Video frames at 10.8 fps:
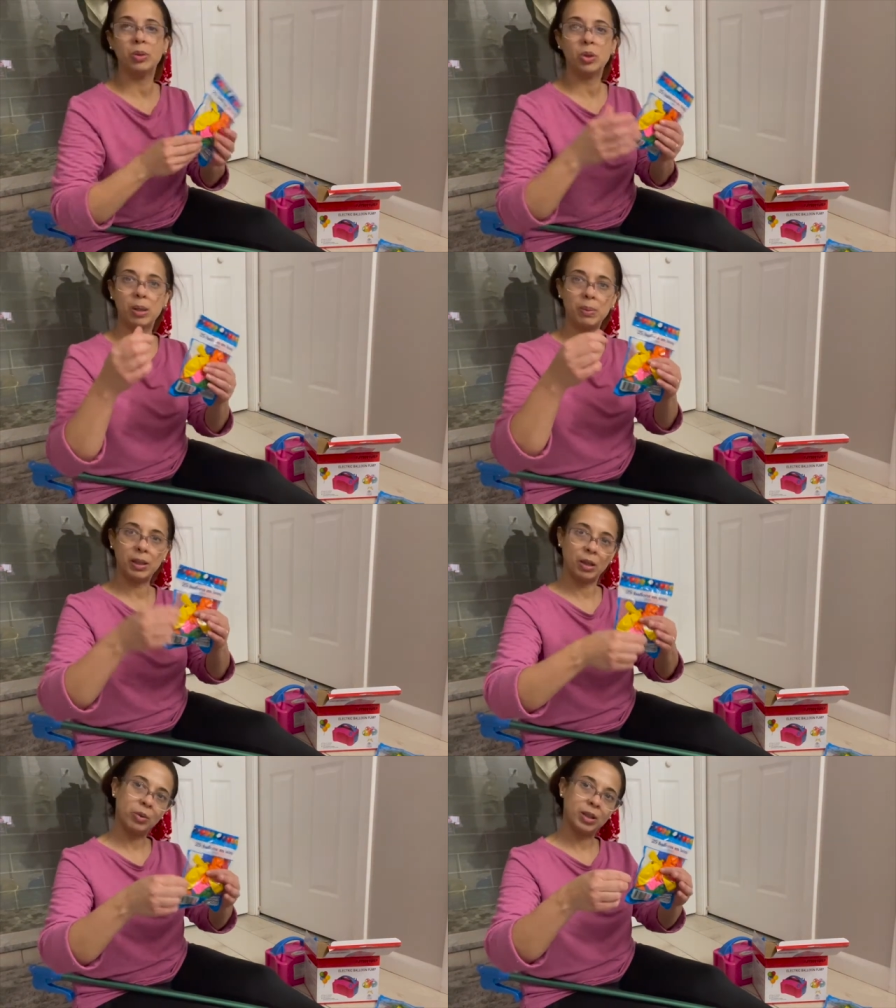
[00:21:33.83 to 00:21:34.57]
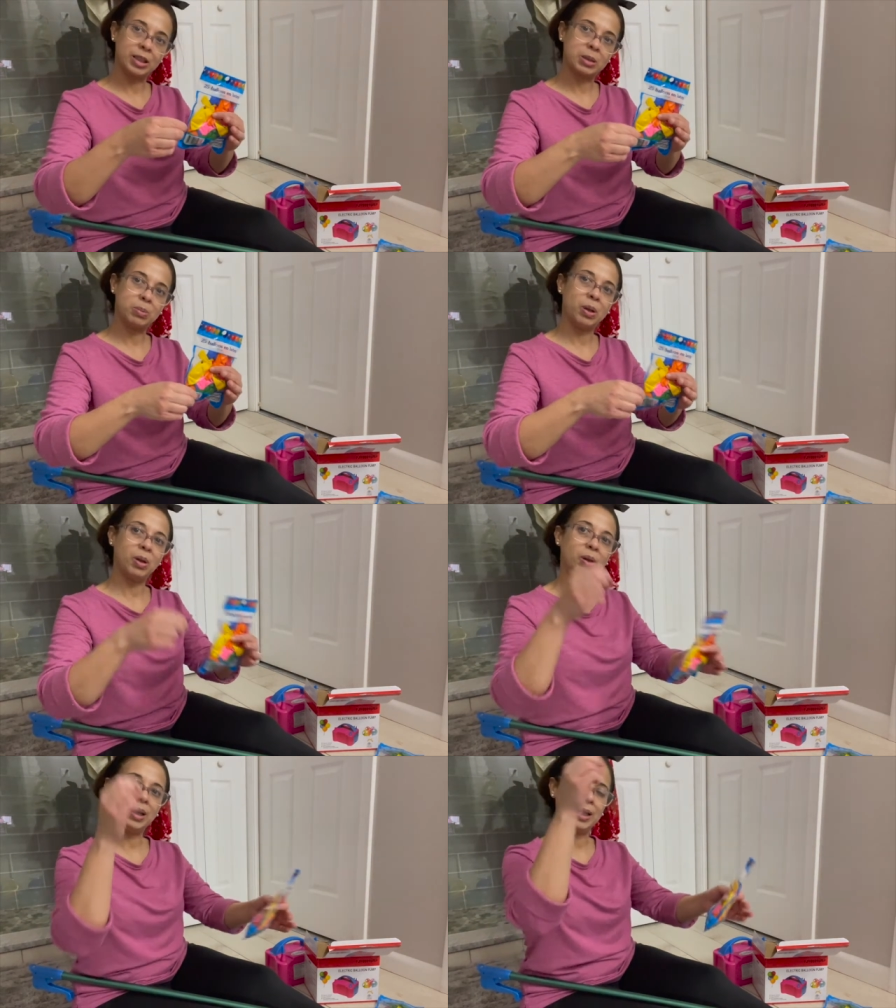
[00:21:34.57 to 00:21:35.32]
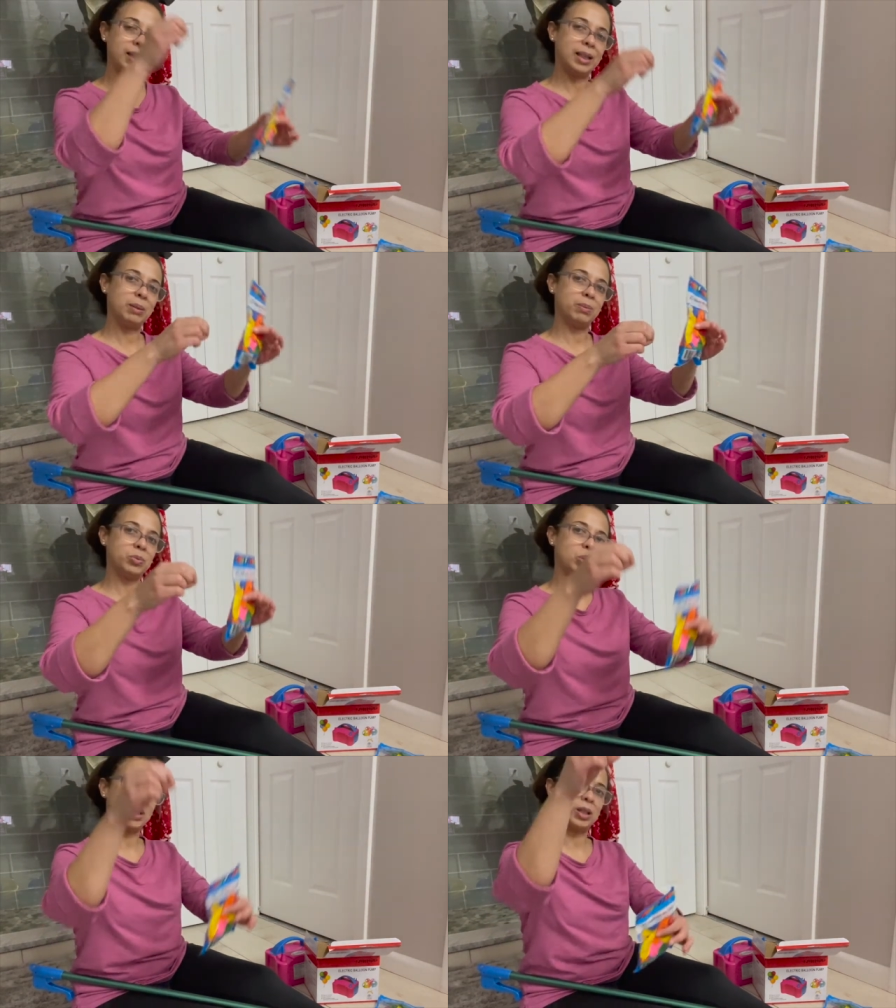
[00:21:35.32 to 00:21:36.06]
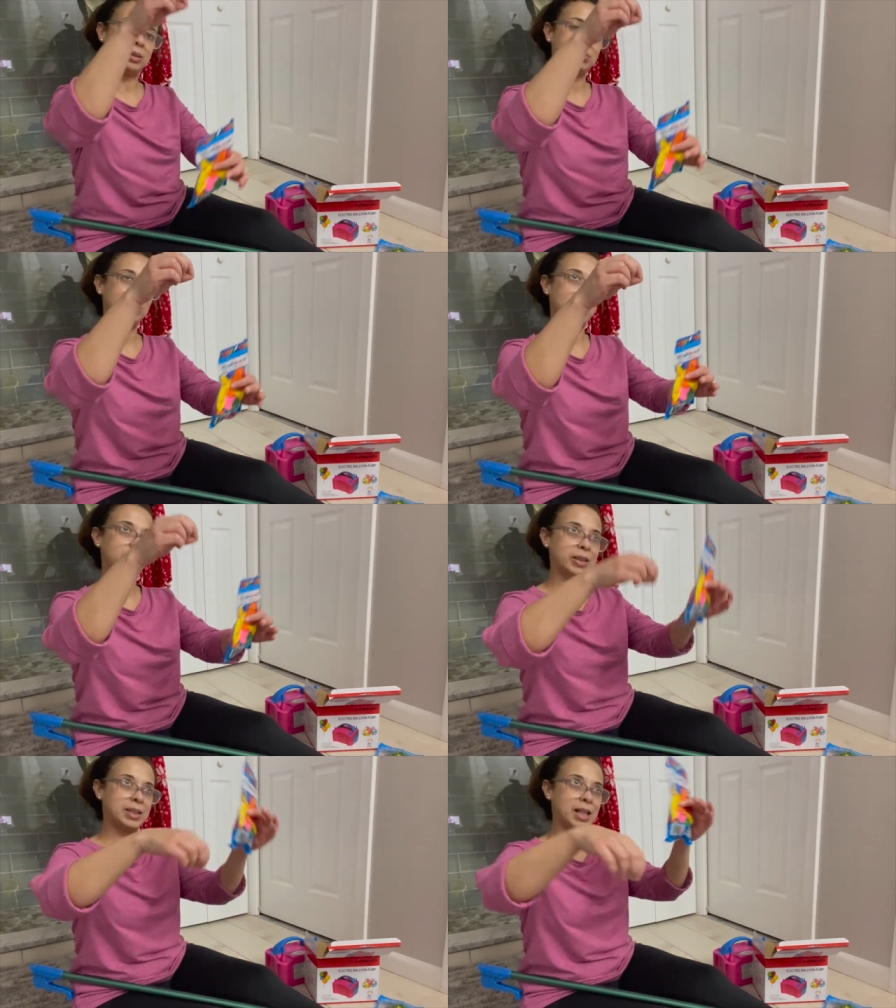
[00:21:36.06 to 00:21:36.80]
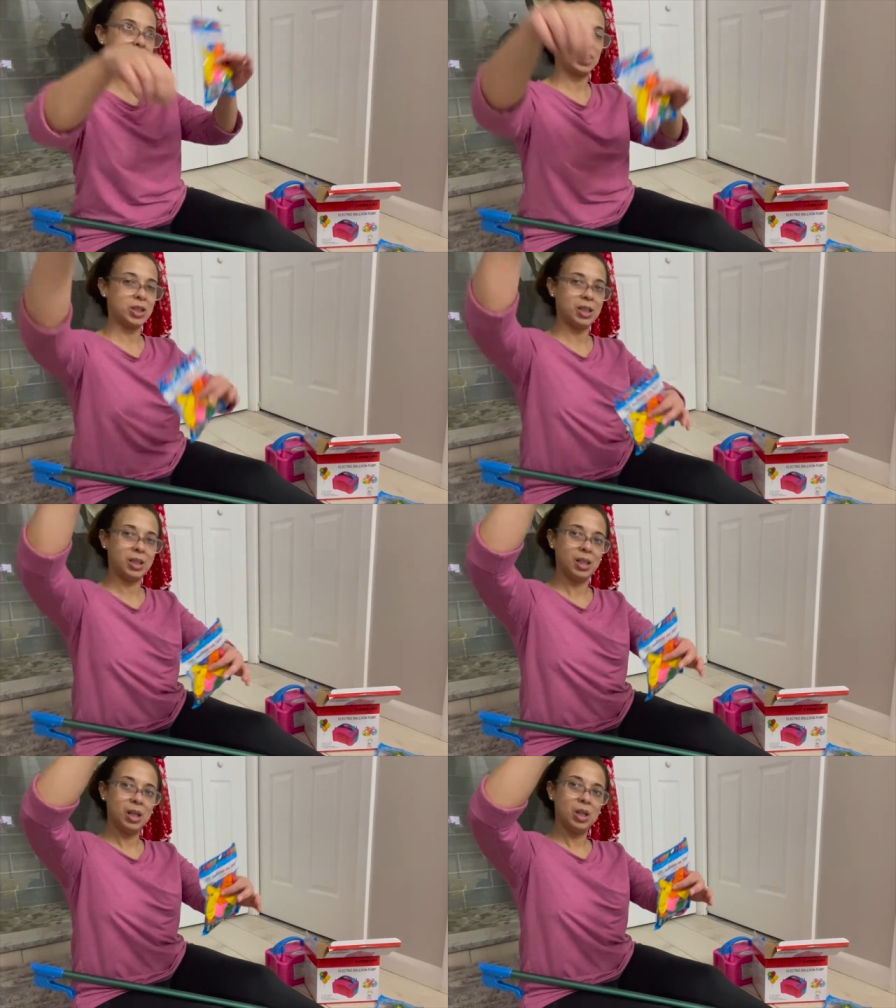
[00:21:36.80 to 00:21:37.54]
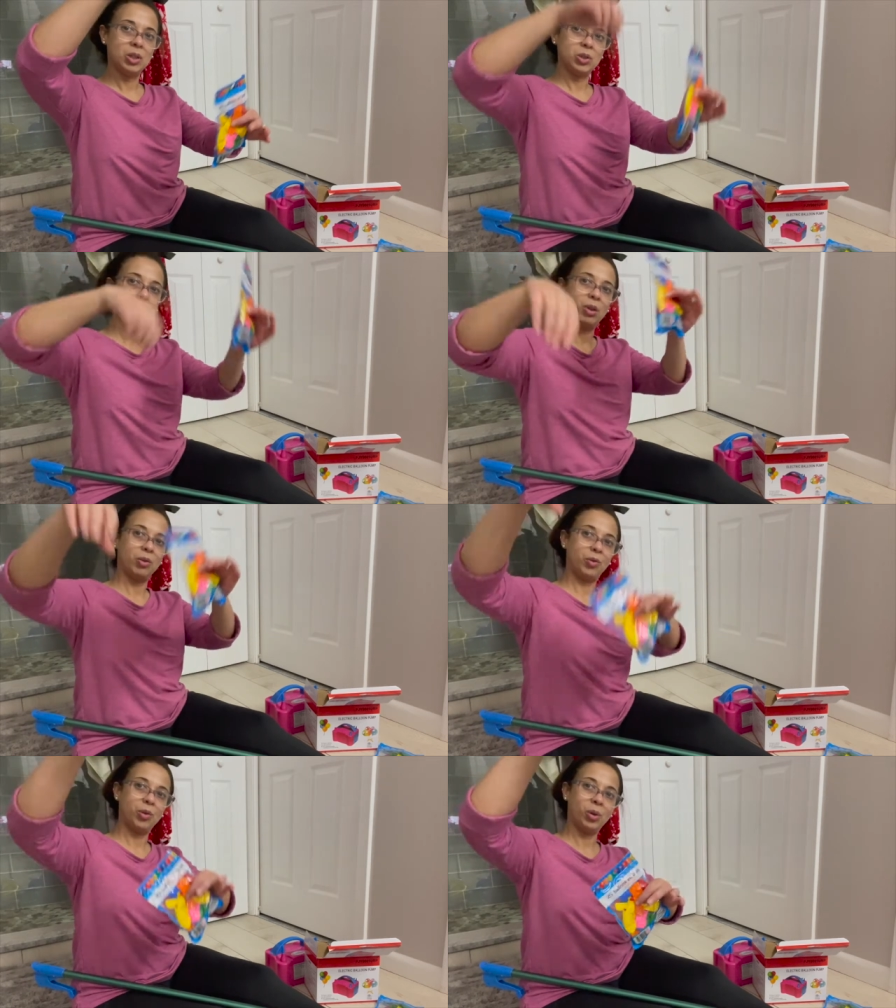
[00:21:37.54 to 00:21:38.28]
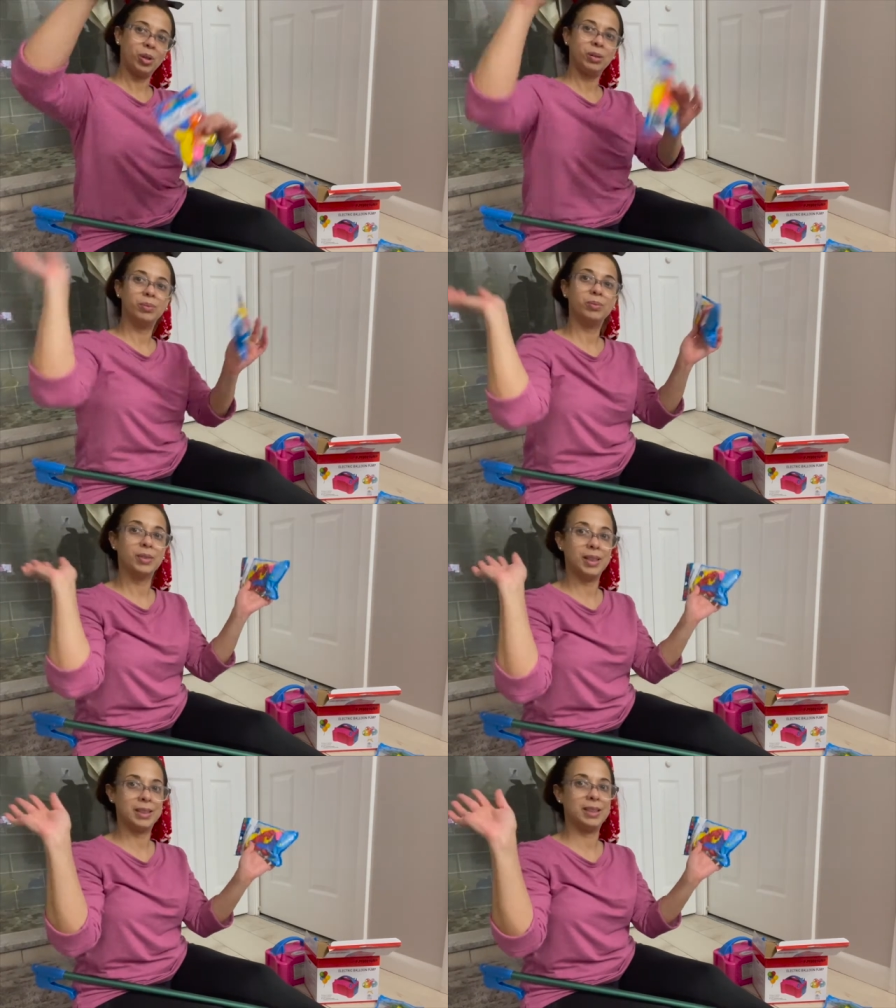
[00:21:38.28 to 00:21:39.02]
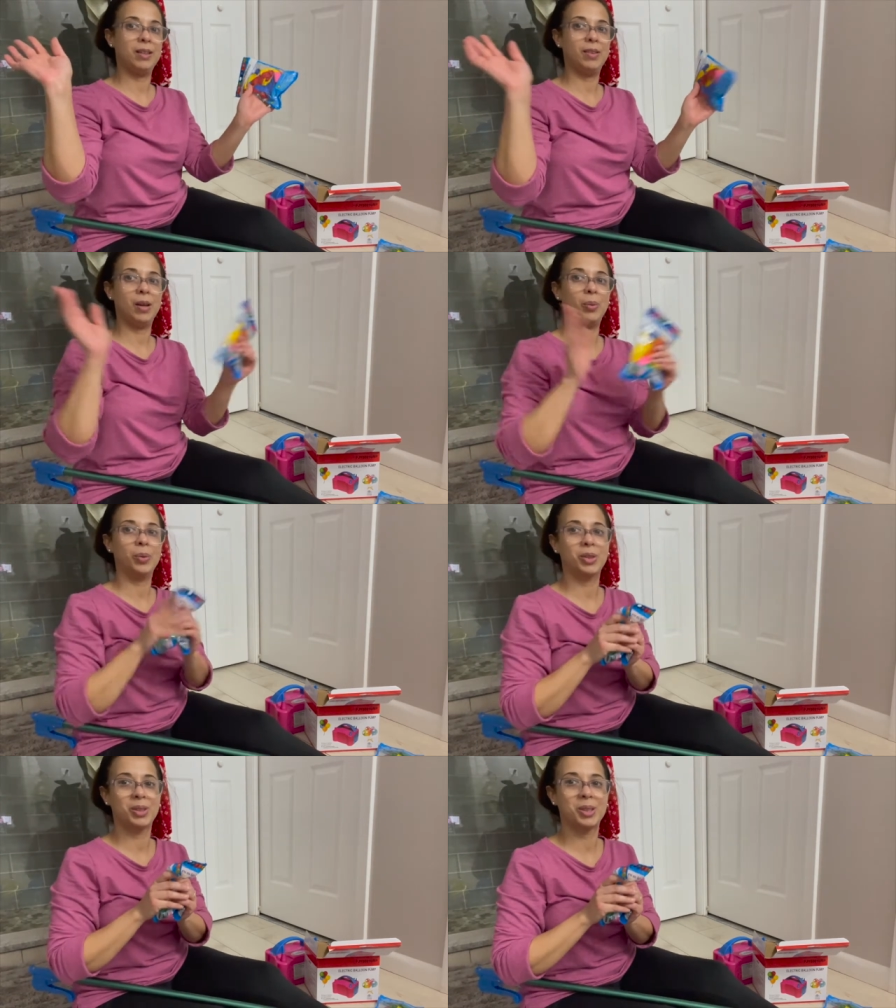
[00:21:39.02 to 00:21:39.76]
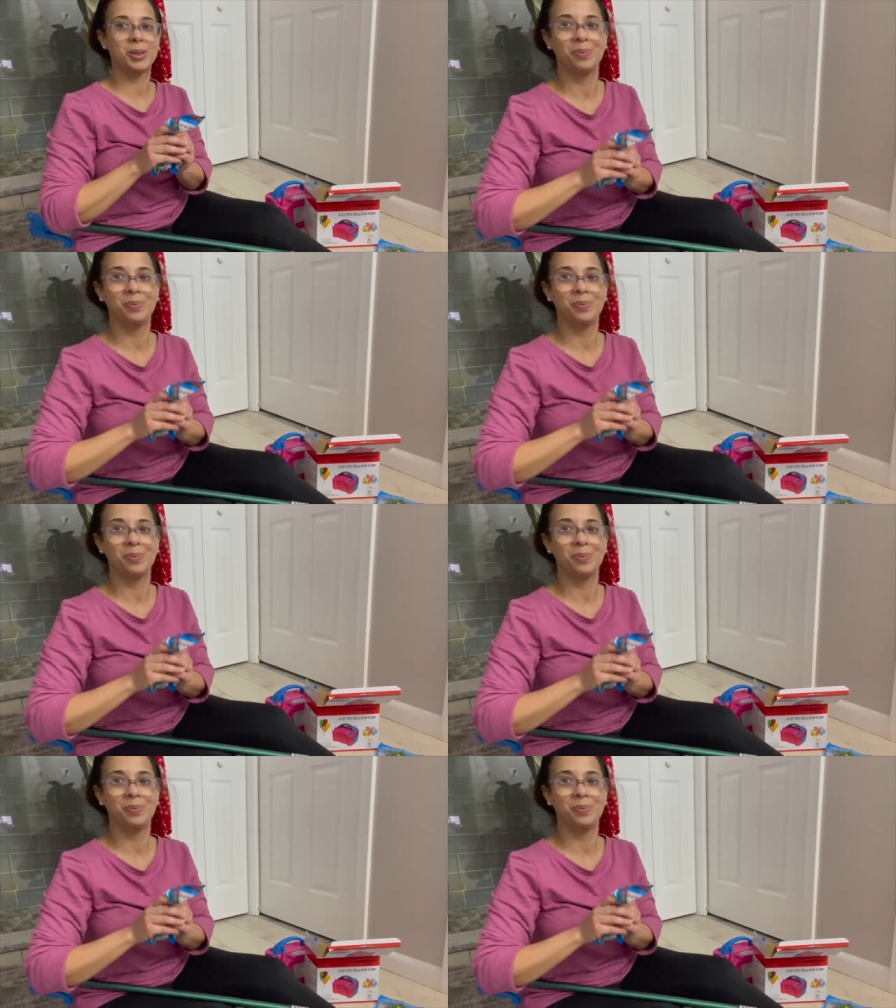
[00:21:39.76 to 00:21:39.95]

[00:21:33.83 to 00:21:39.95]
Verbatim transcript: try to make them really small and then try to maybe attach it to the four. Let's see if that works.